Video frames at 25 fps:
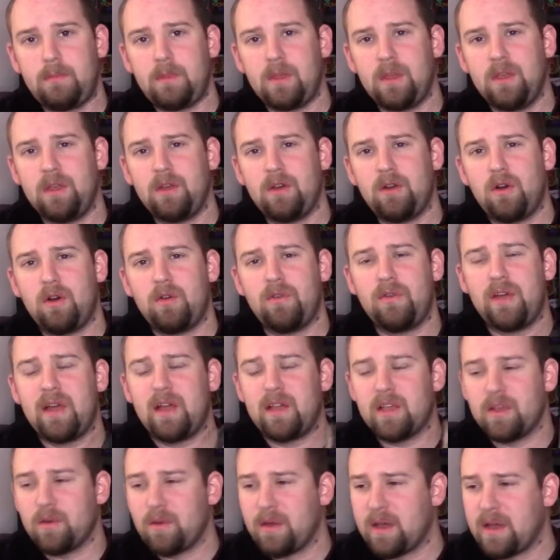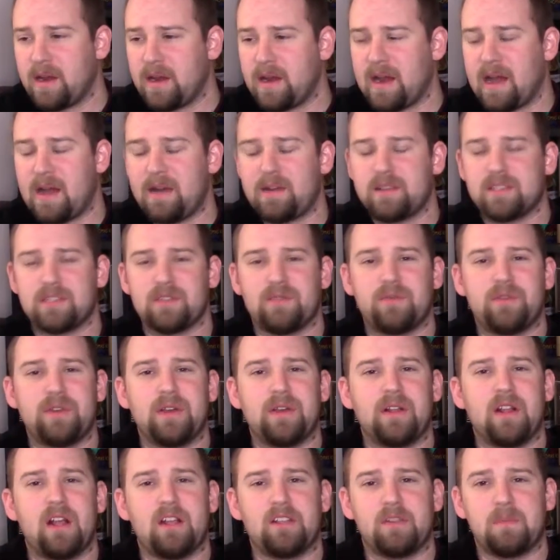You know, evaluate it. How does it
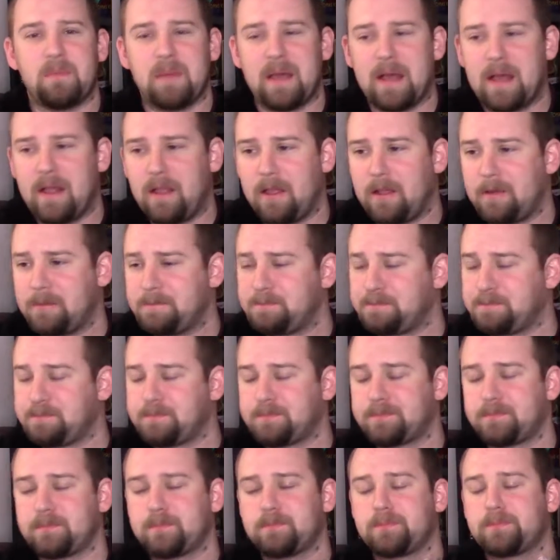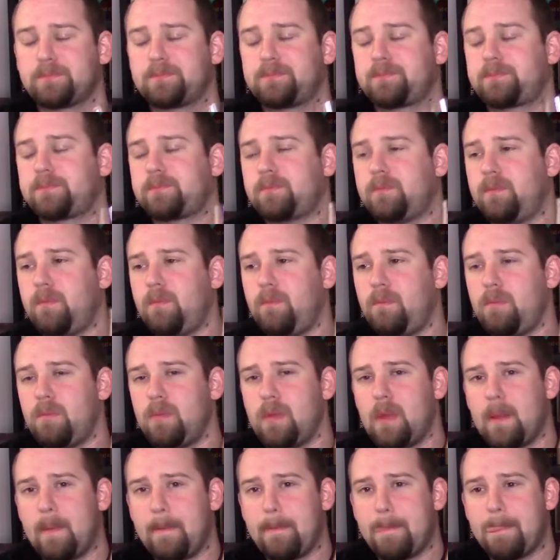feel on the palate?
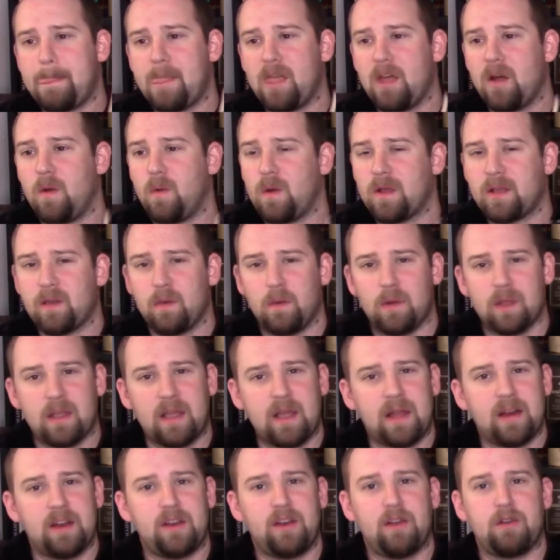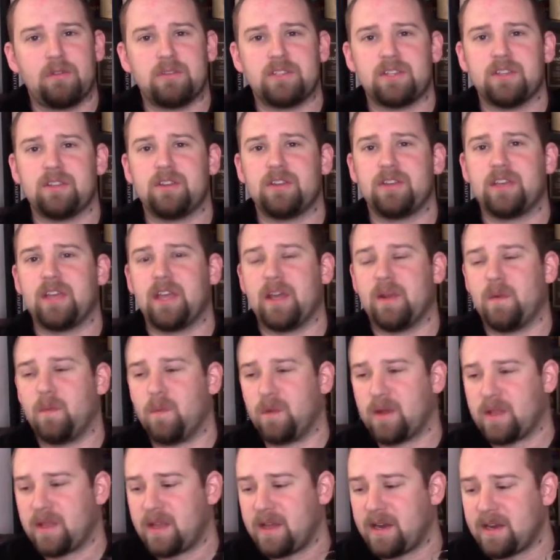You know, what, what kind of notes are you getting?
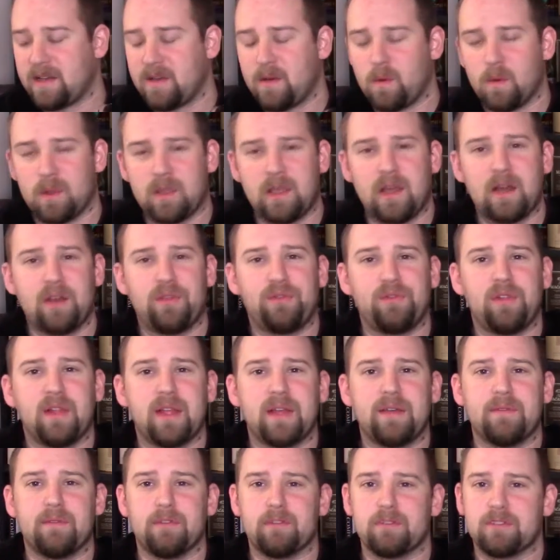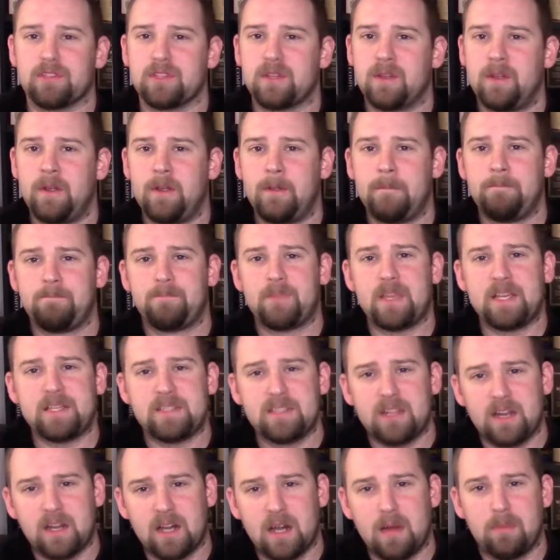What kind of, what kind of flavors?
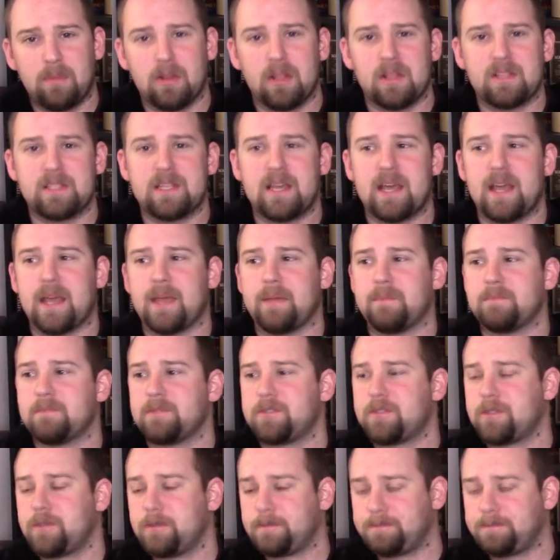Taste it a couple of times.